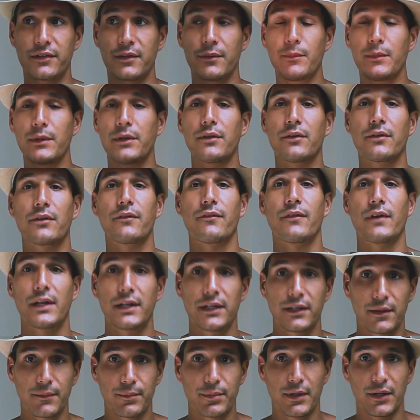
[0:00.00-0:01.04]
Some way you're
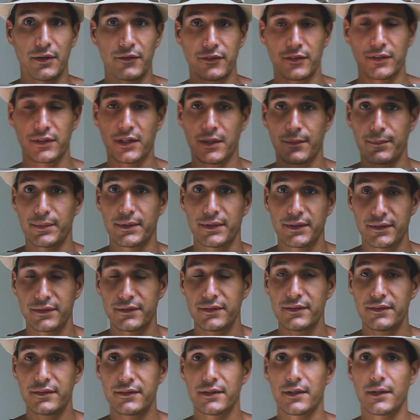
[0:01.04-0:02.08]
dividing the project up in the
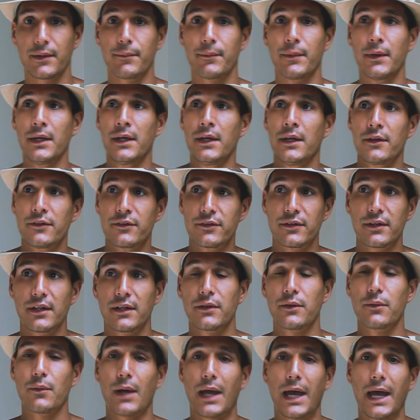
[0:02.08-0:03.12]
system so
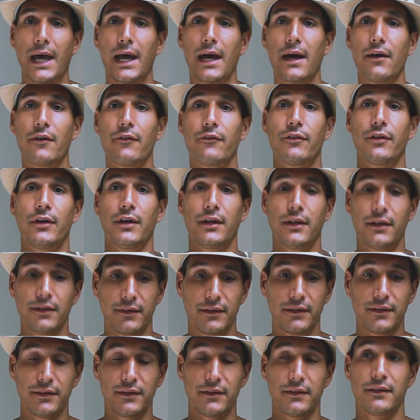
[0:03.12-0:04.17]
that you have
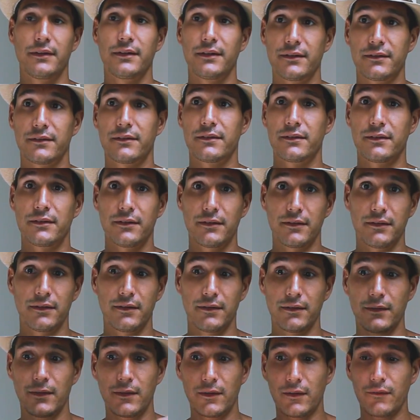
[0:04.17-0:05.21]
the, this
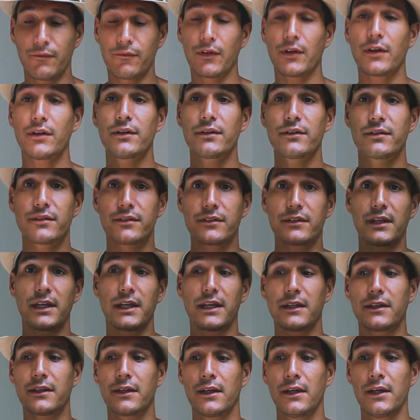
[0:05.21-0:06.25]
uh, very
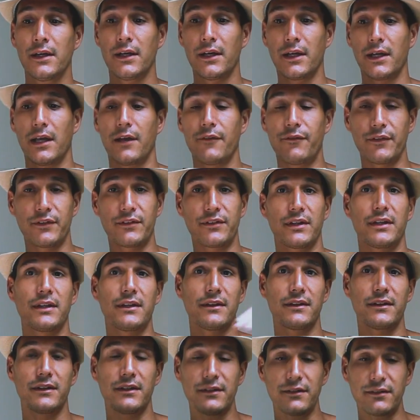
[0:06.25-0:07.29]
distinct if it's
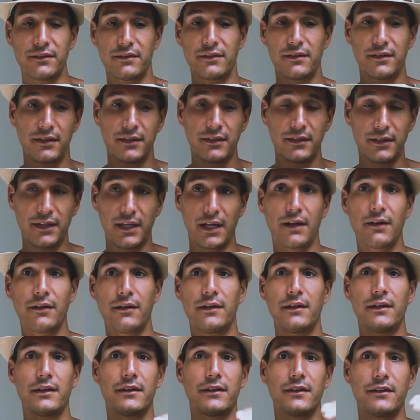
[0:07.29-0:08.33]
in this
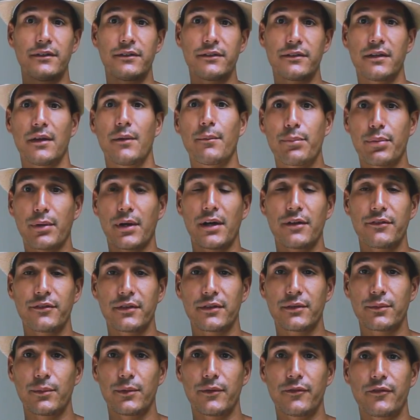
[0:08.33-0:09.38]
area in this sub
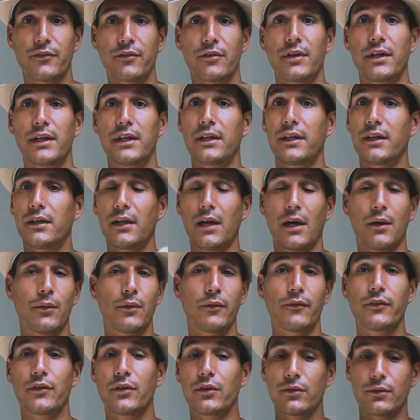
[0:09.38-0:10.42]
project we've created,
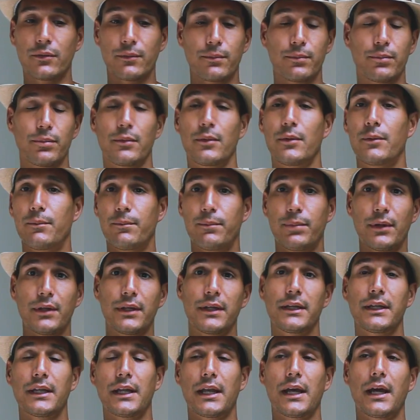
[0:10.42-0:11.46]
however you're
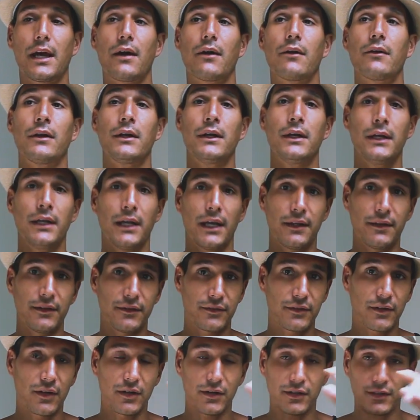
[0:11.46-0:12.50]
building that out in
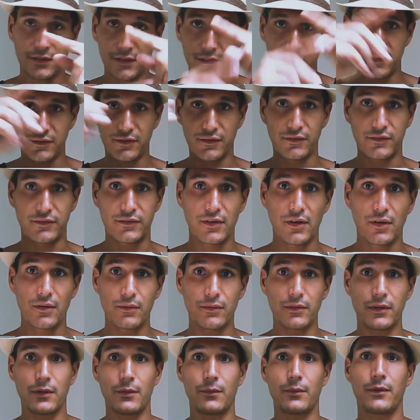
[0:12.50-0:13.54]
this architecture
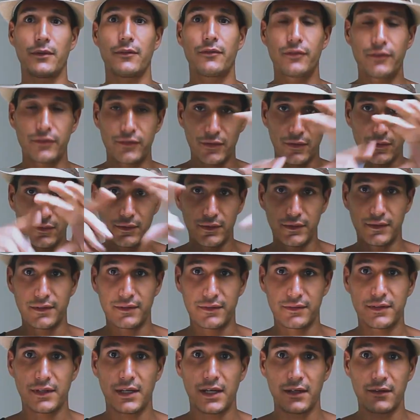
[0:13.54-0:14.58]
zone that we've showed in
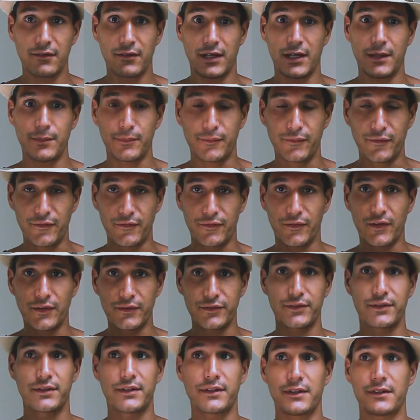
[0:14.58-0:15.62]
this diagram, if it
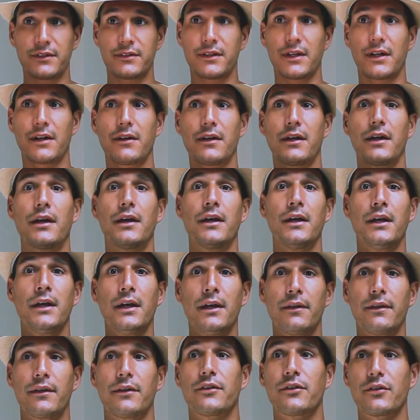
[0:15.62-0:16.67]
falls into this area,
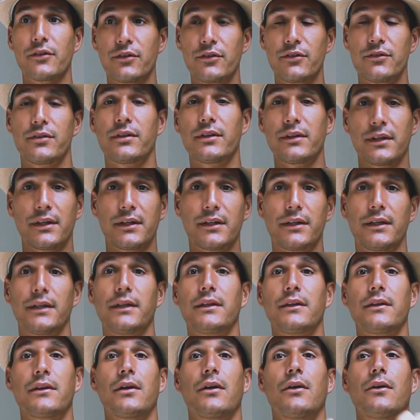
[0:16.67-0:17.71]
then you're using the
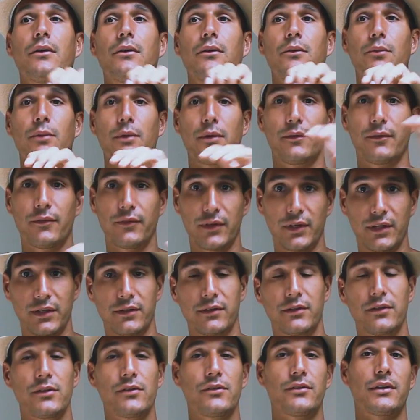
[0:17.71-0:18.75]
clean code we've got
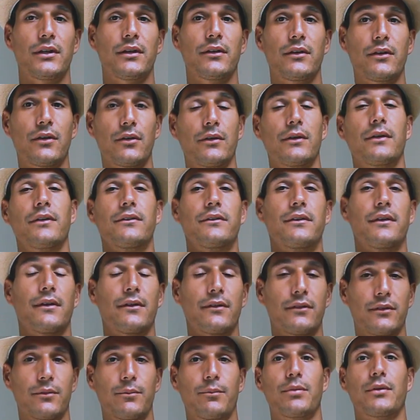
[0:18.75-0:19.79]
a new set of coding
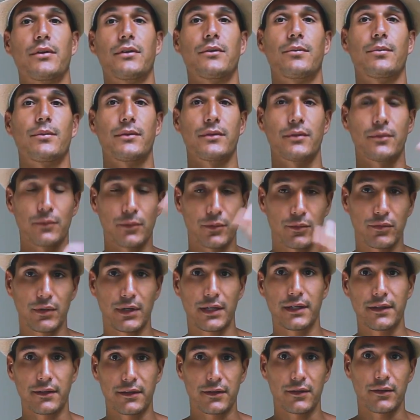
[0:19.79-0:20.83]
standards and principles and we're
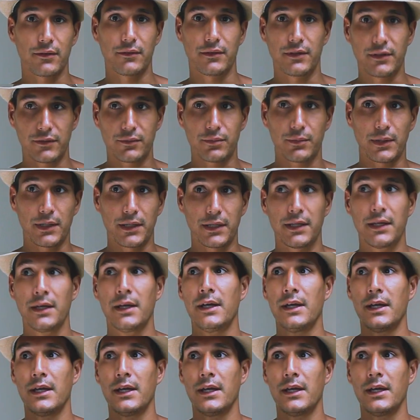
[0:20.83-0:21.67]
writing the code this way.